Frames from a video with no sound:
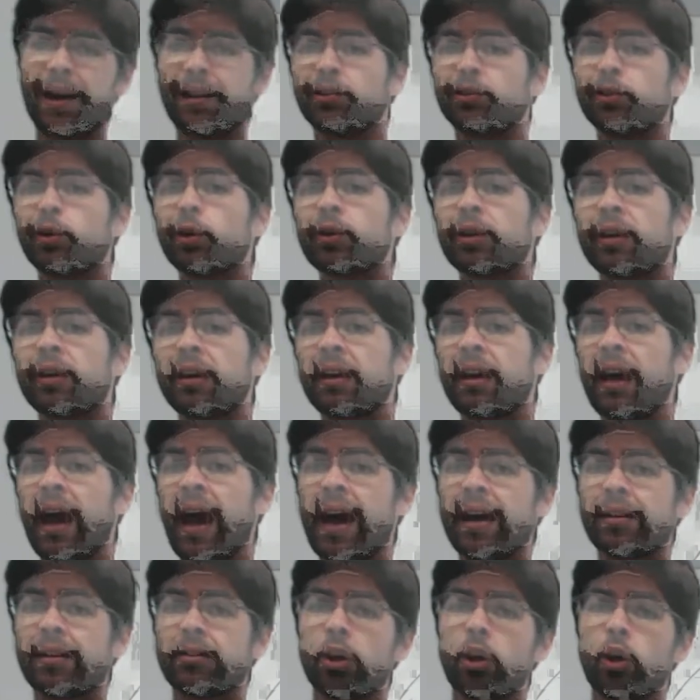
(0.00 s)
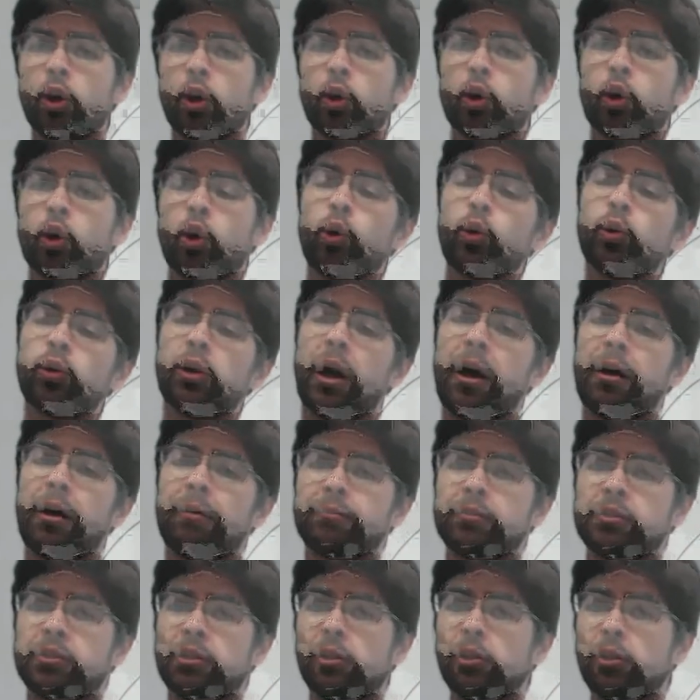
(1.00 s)
by looking at
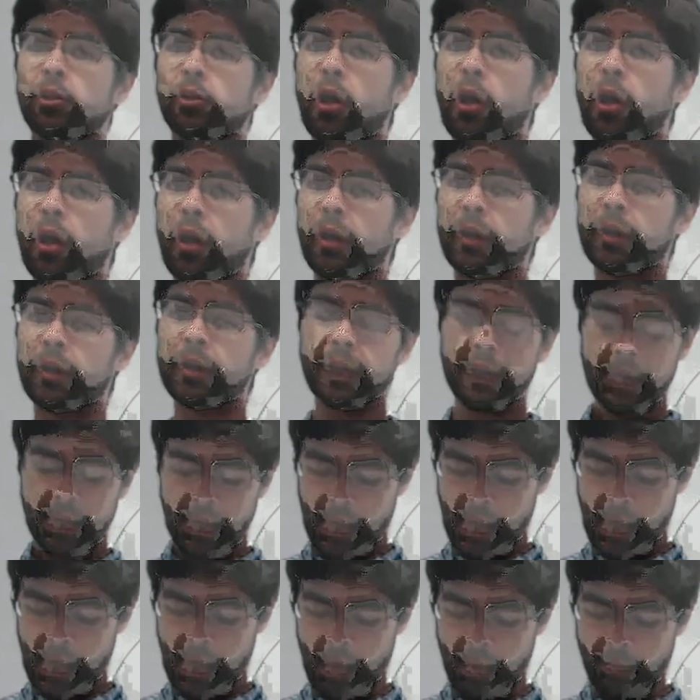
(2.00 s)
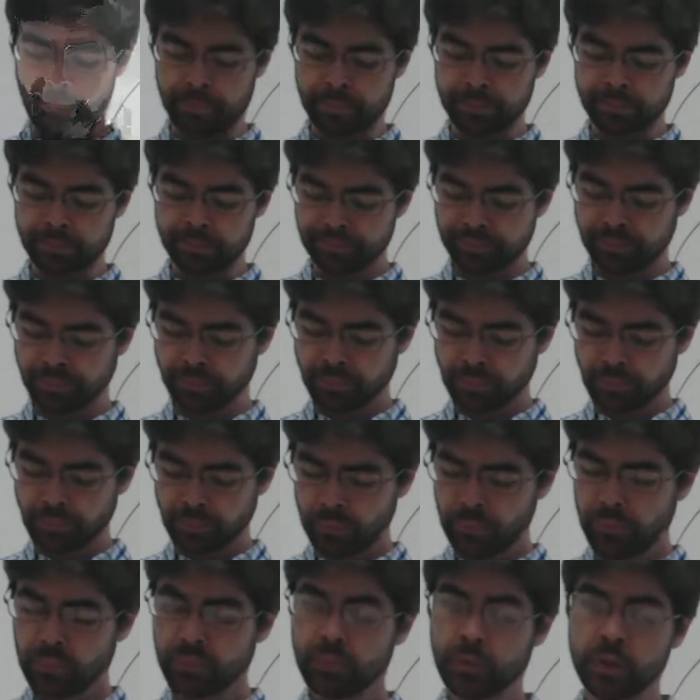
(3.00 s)
Coulomb's law.
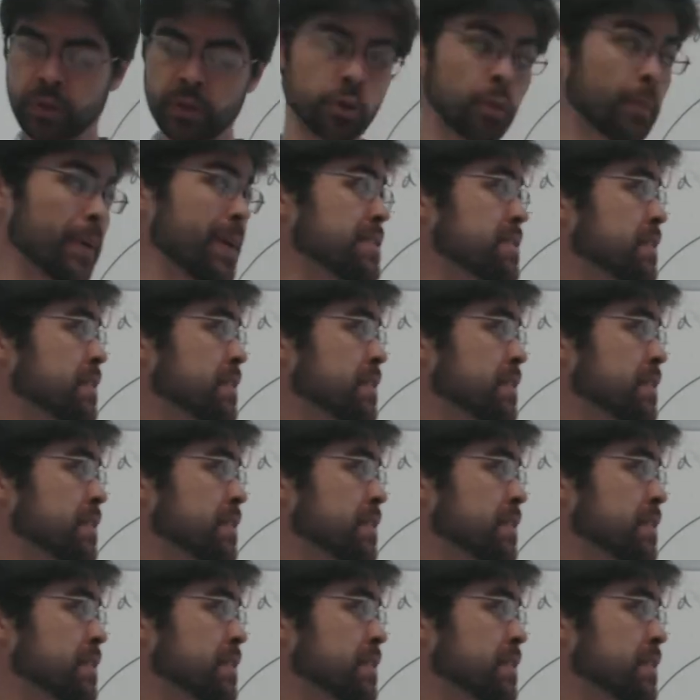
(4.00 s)
So